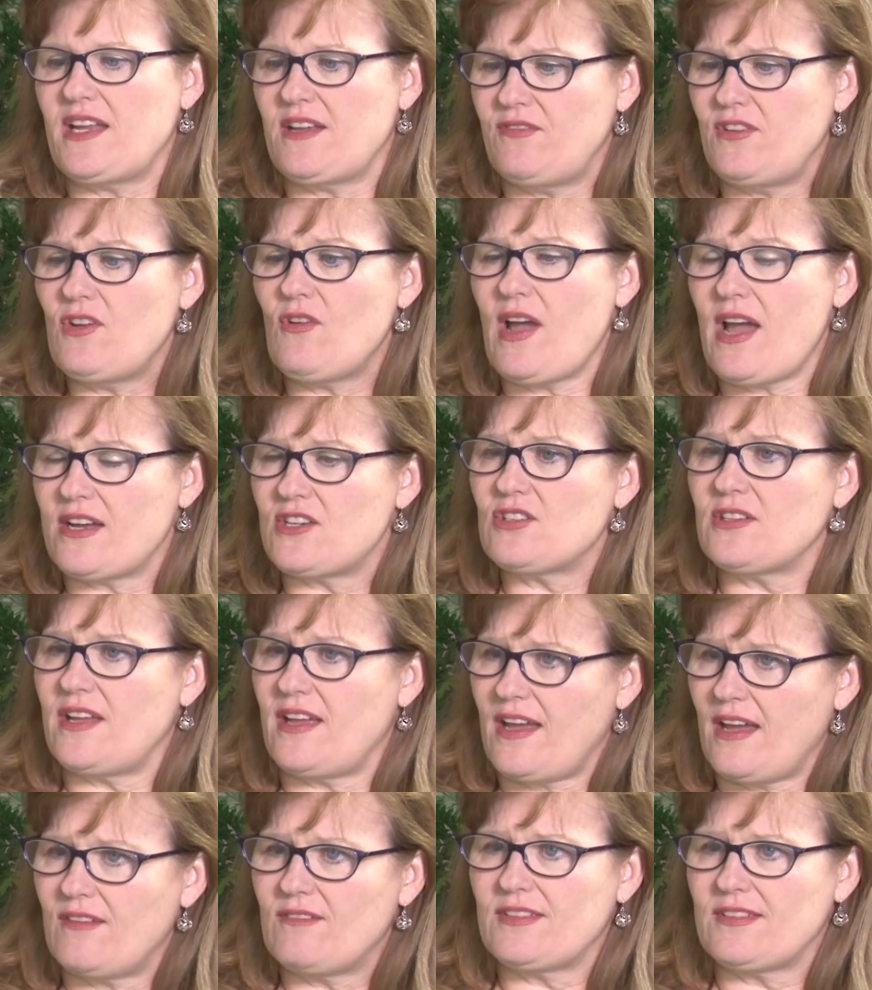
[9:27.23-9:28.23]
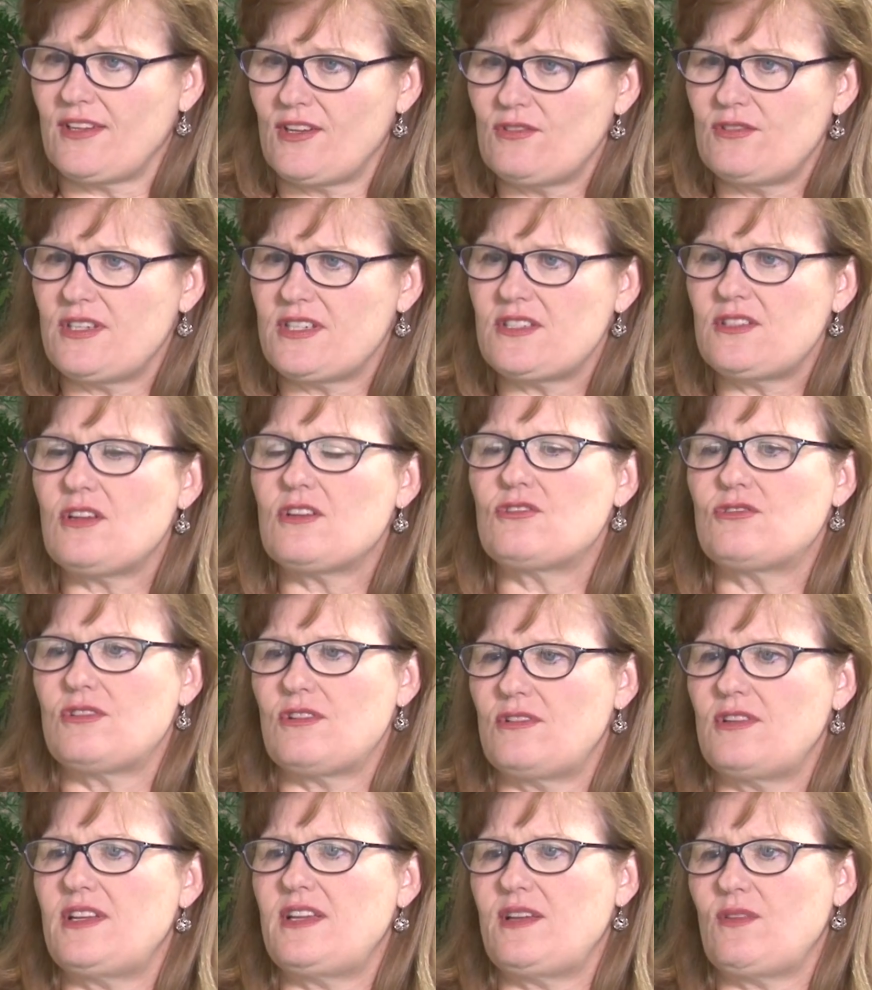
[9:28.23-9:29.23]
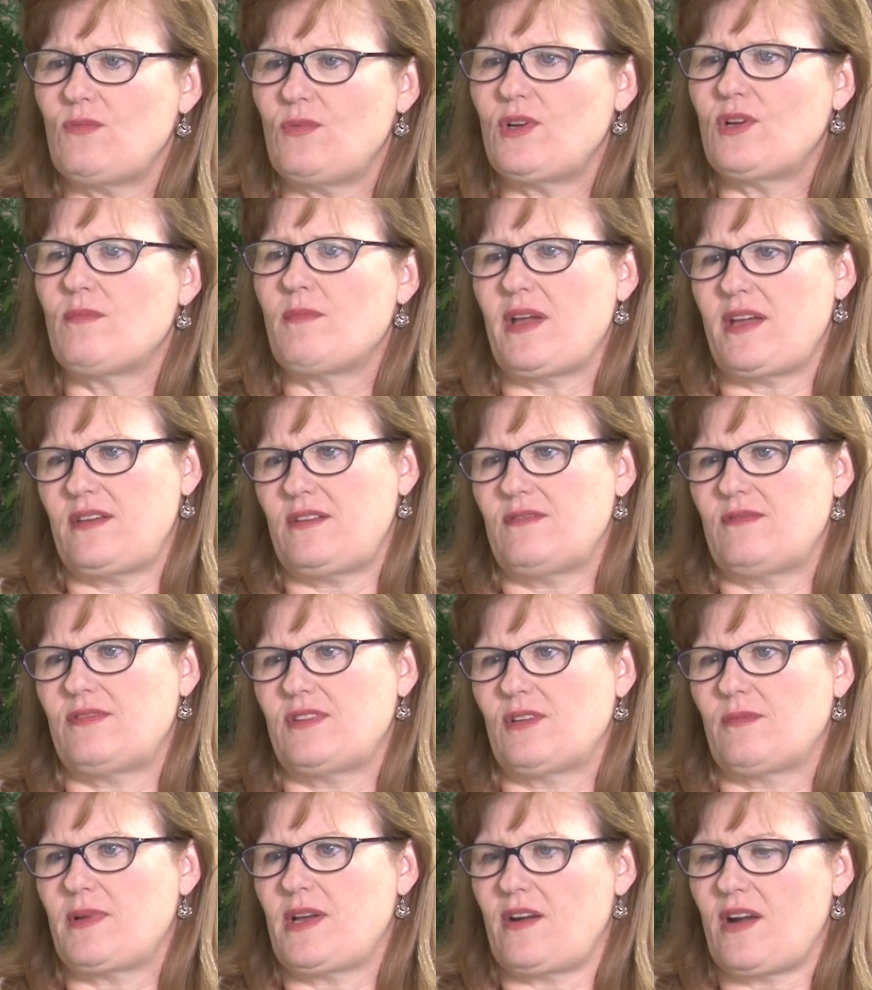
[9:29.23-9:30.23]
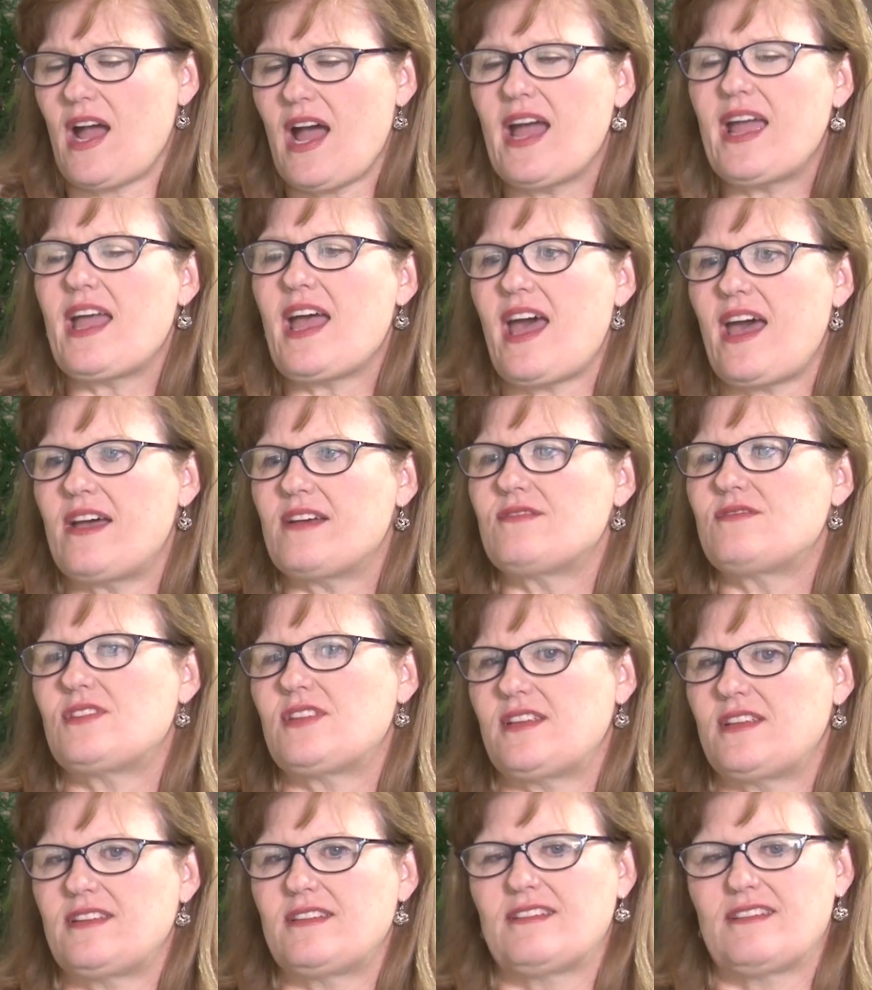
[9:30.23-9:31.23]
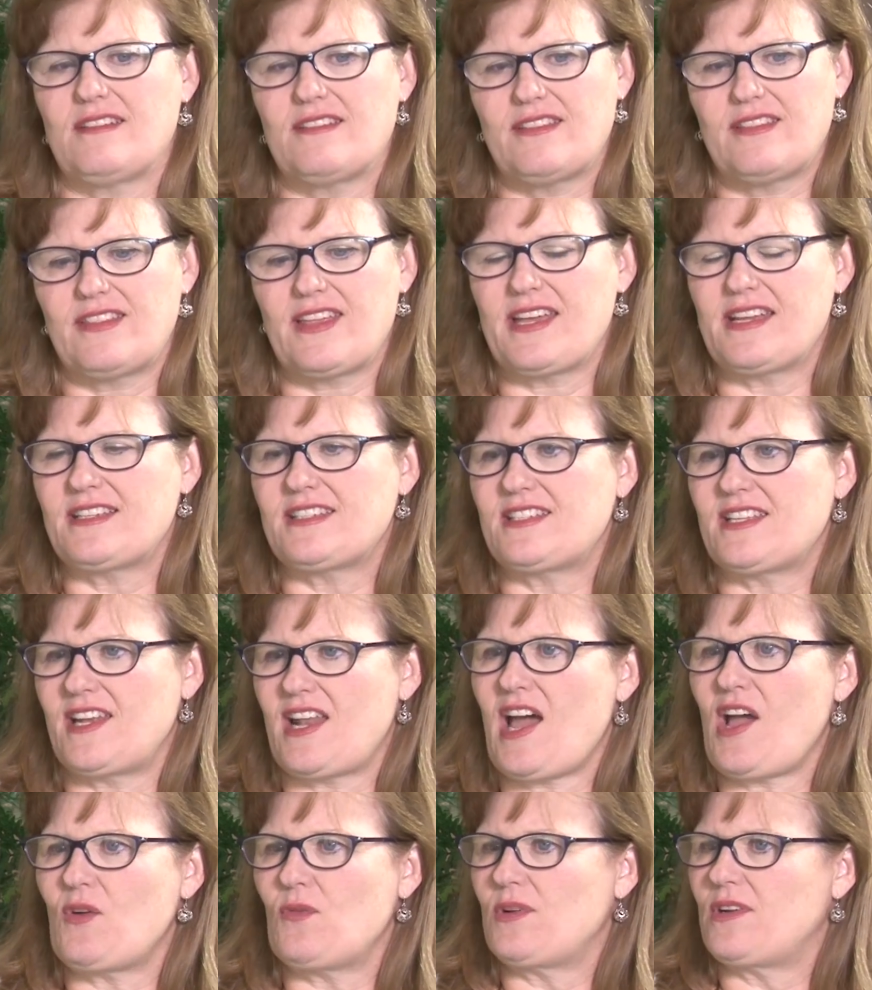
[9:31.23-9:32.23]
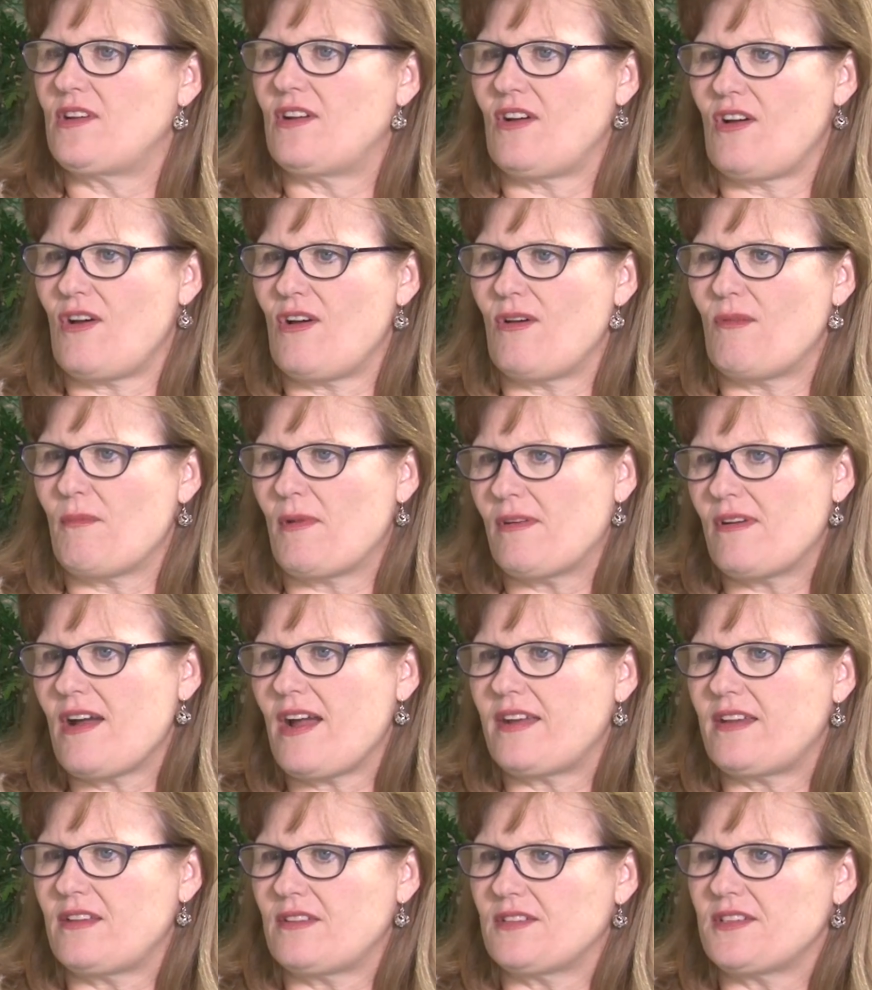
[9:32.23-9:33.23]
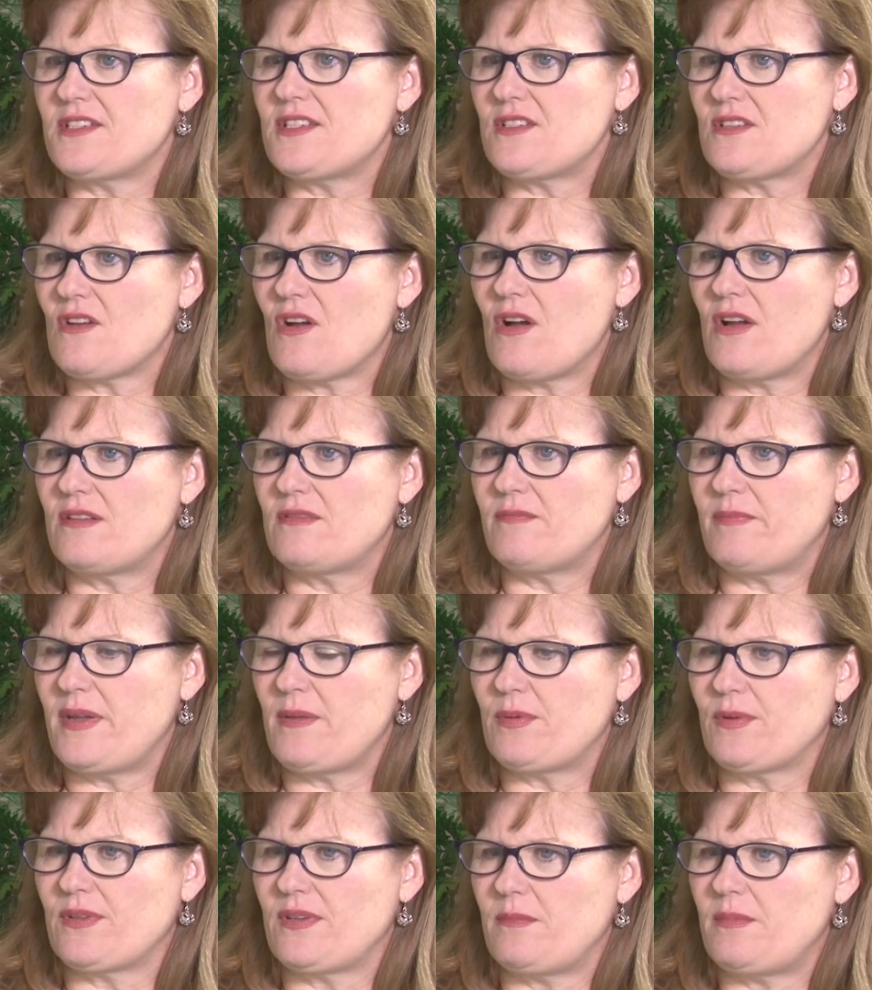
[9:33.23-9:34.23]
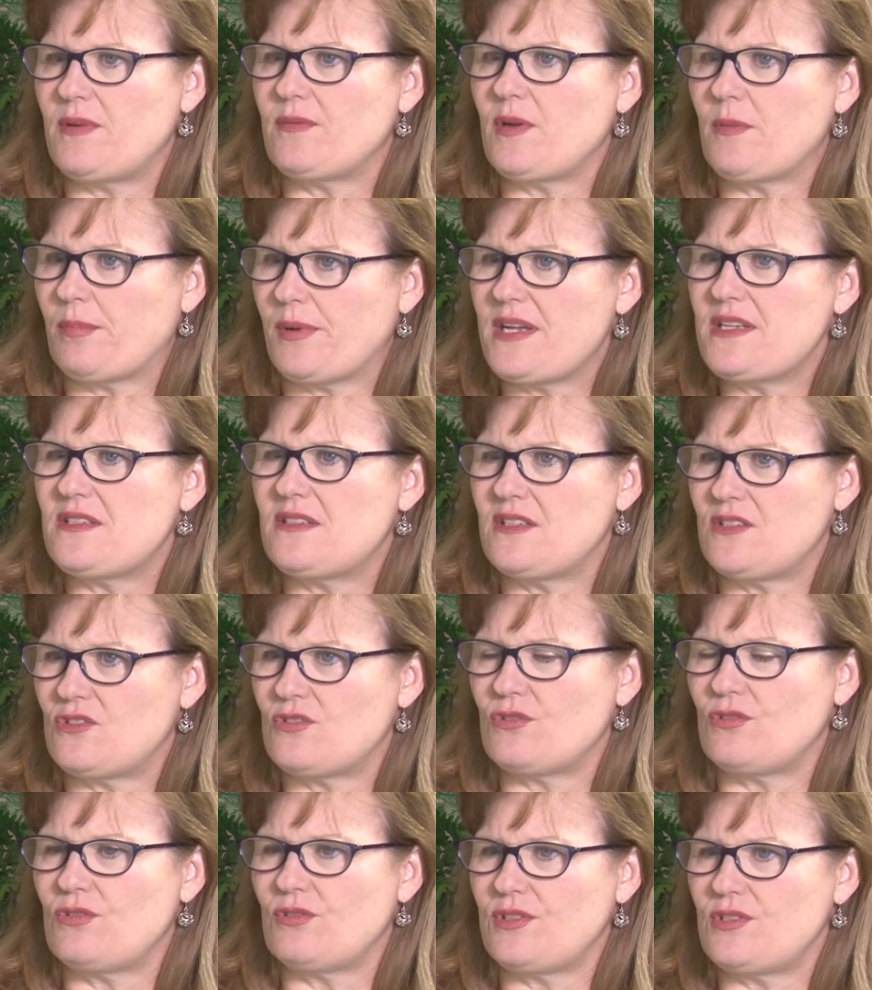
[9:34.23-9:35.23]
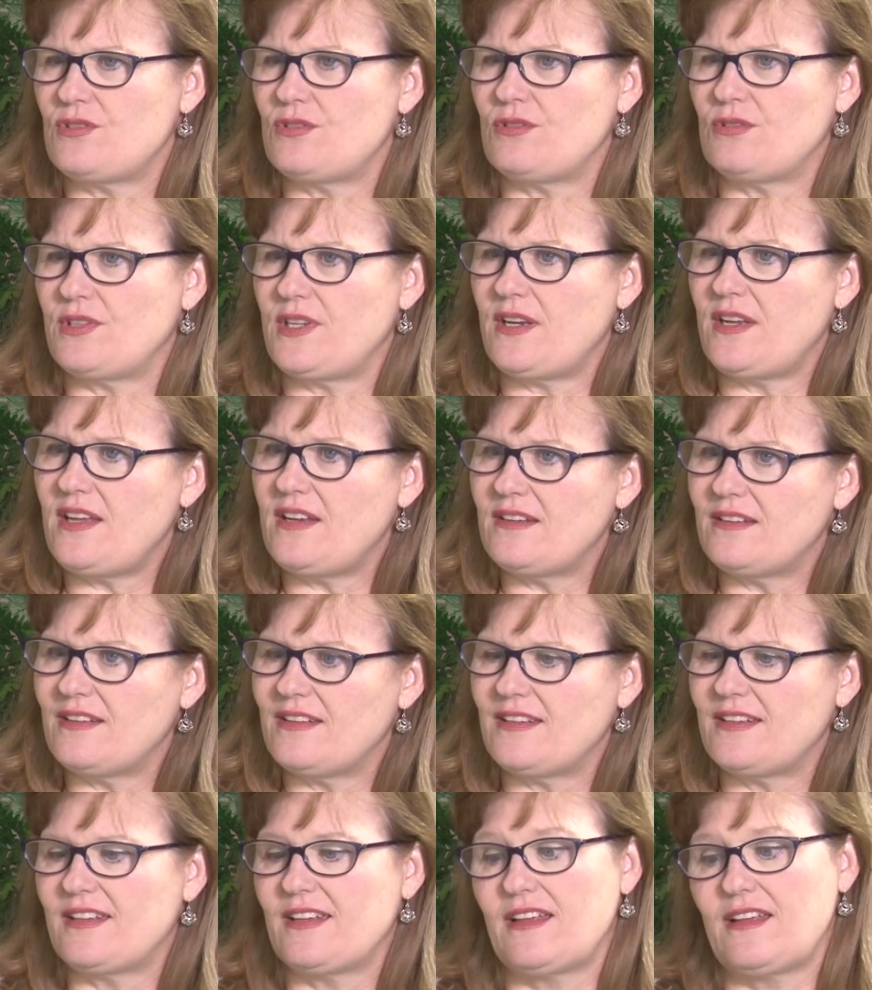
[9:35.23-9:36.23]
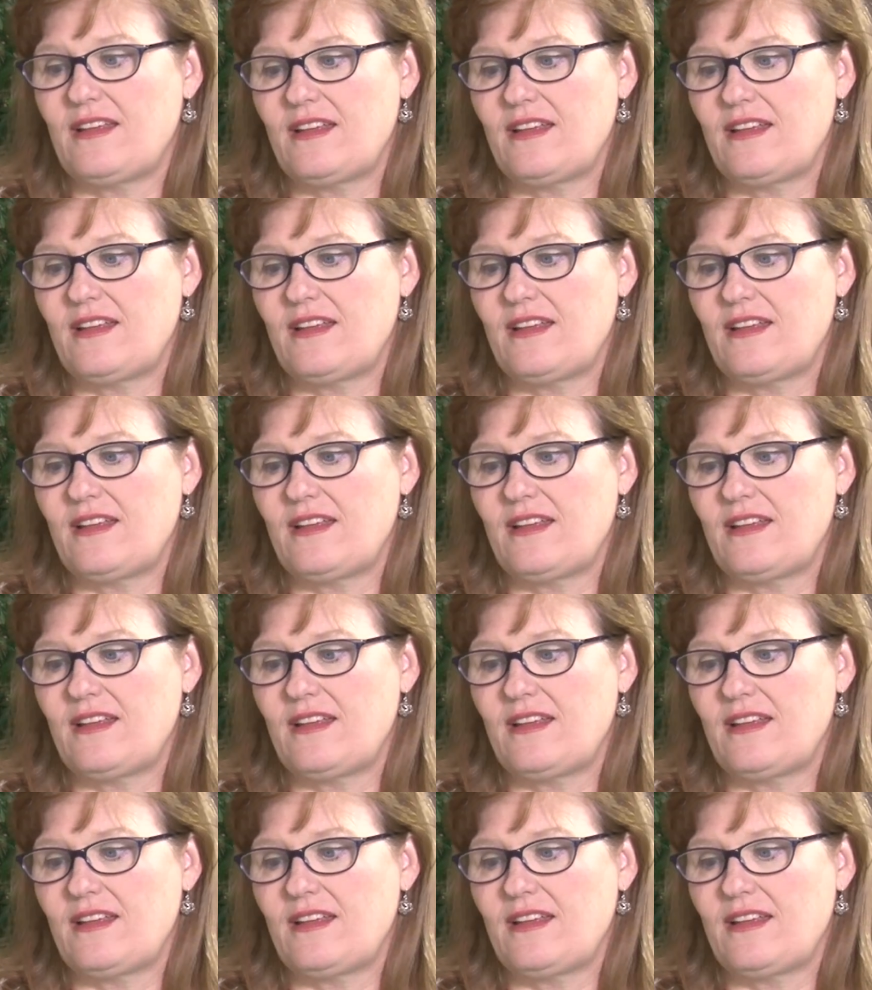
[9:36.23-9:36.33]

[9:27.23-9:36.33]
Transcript: If you actually have a low testosterone, it will make you feel better. I have seen things that I would call miraculous on people that have been replaced that truly truly needed it.